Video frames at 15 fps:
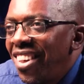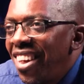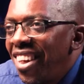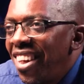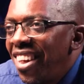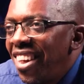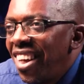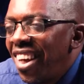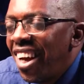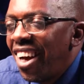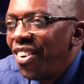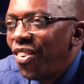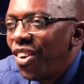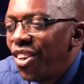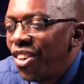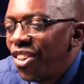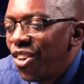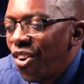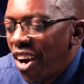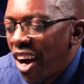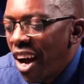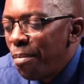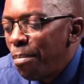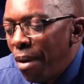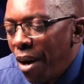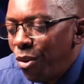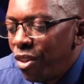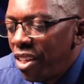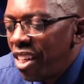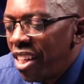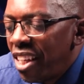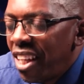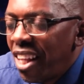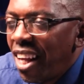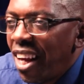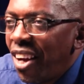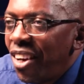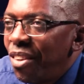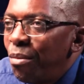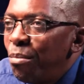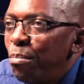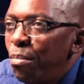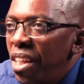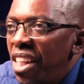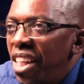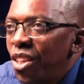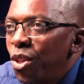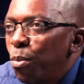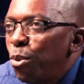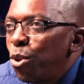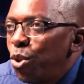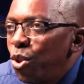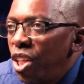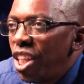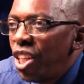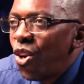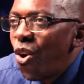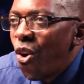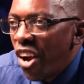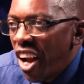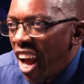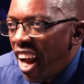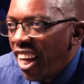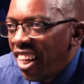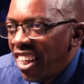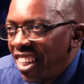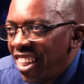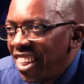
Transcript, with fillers: today I want to talk about the business opportunity online.